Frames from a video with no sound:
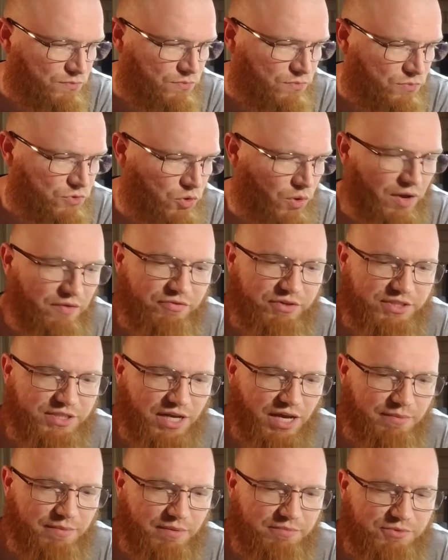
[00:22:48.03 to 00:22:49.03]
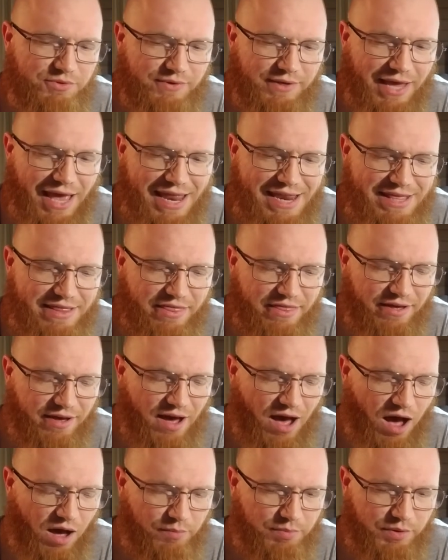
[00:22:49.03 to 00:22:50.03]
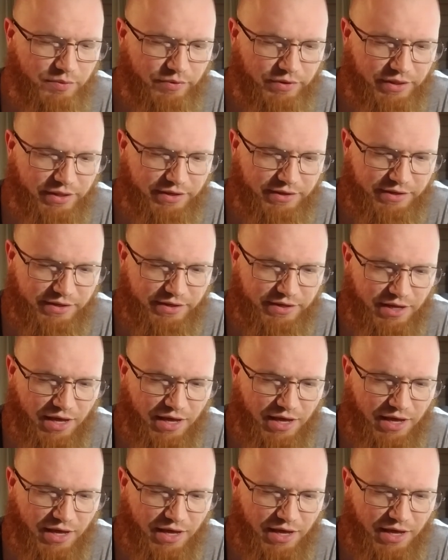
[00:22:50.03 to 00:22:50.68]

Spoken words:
So every time I'm doing anything hobby related,